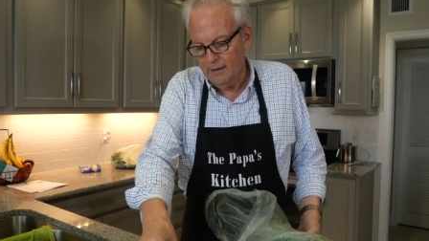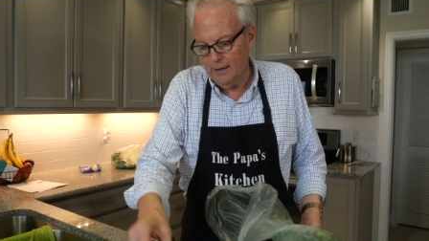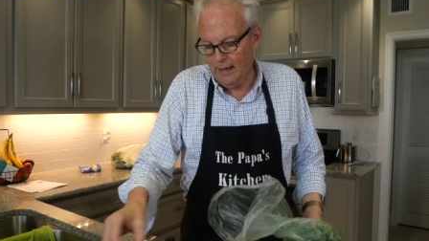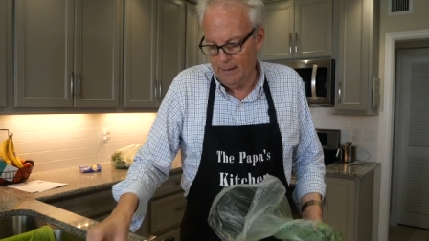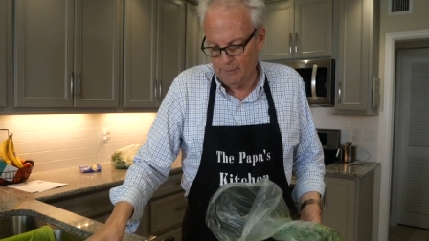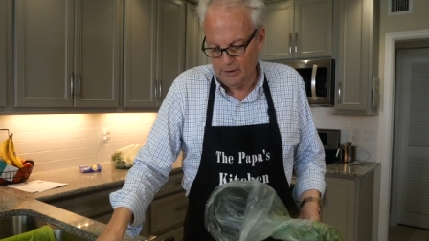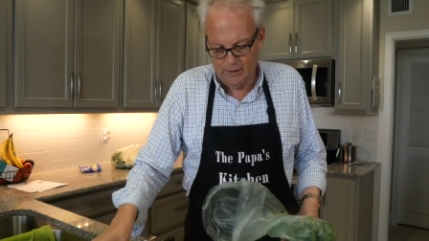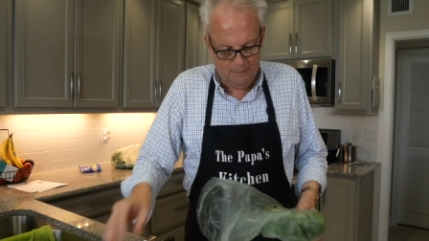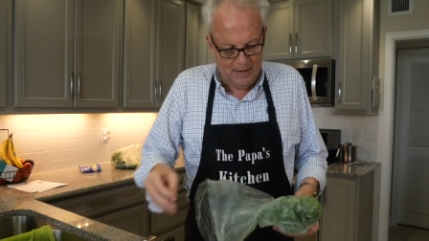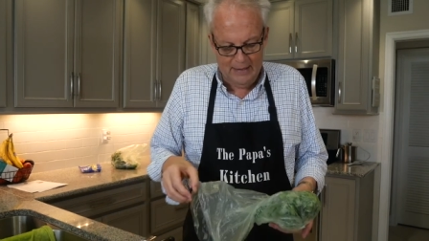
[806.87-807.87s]
and I'm going
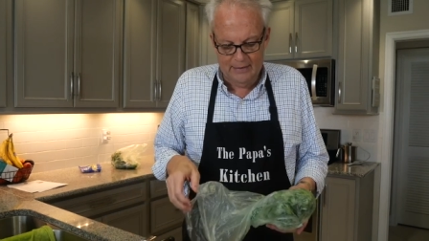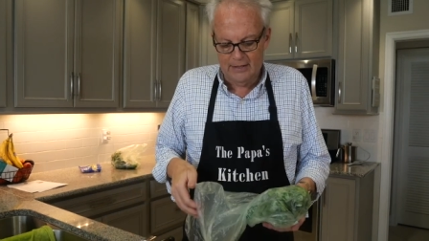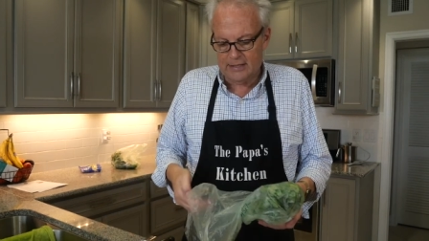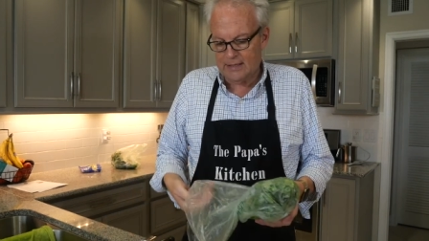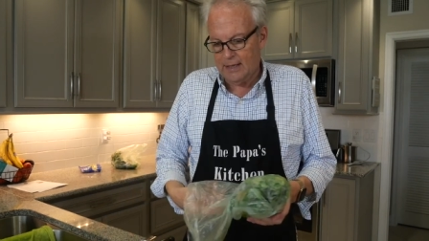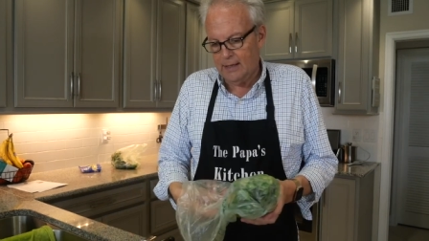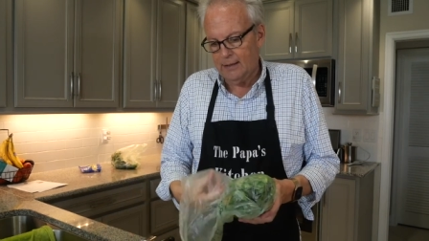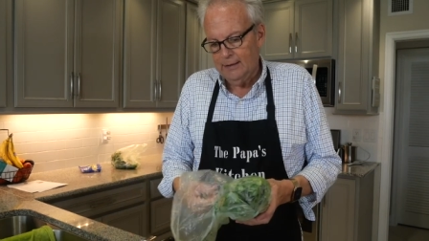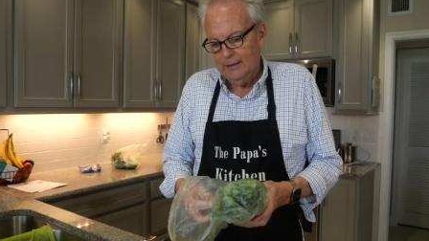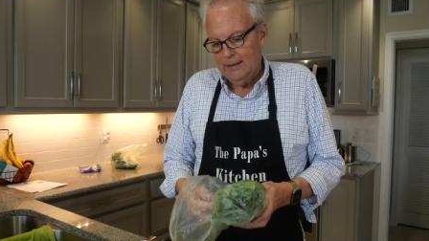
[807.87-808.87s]
to make this,
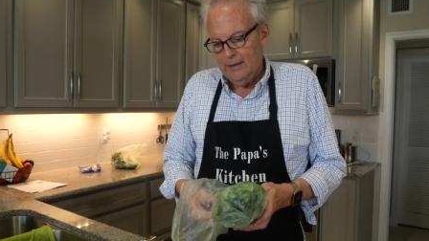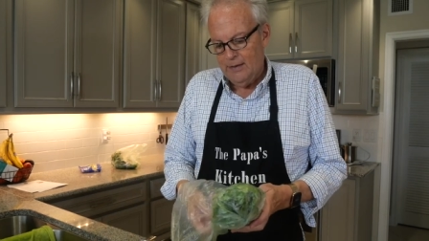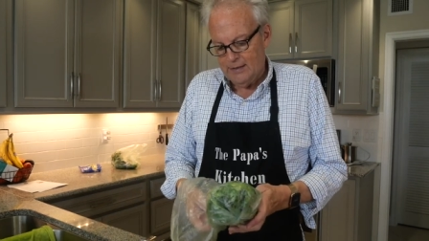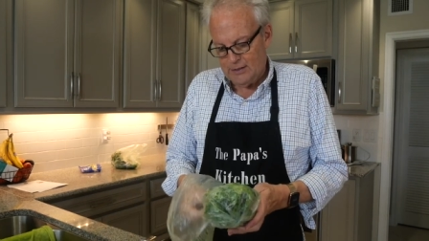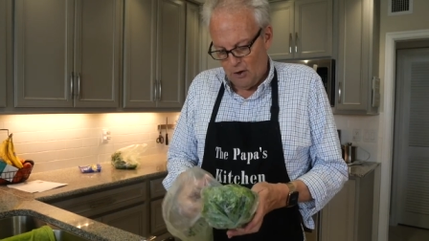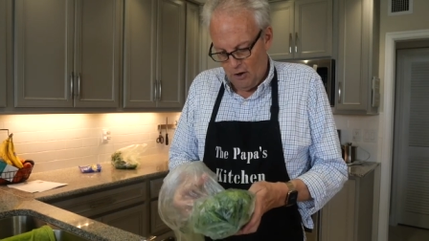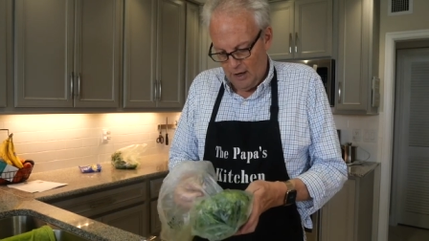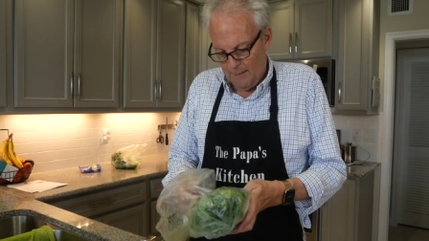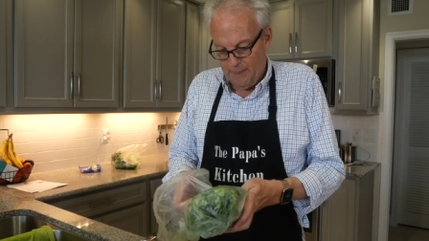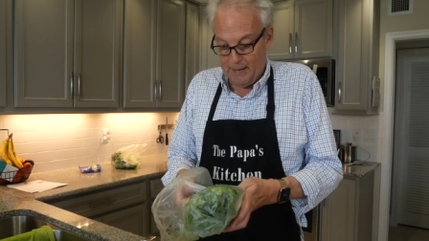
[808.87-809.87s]
uh, this all up.